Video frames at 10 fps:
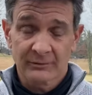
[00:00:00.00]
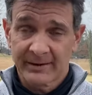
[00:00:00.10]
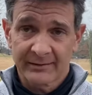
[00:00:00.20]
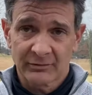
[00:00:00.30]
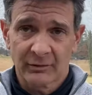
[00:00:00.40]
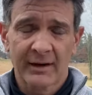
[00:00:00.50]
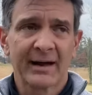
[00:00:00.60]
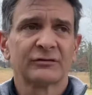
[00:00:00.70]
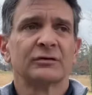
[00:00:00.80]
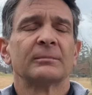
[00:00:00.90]
about every
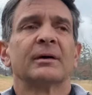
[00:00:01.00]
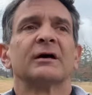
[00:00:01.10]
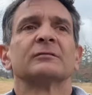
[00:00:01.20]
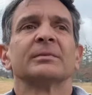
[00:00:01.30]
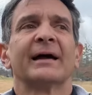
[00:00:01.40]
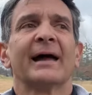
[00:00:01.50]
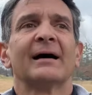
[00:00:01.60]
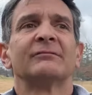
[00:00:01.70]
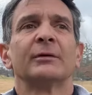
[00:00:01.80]
grass you could possibly have.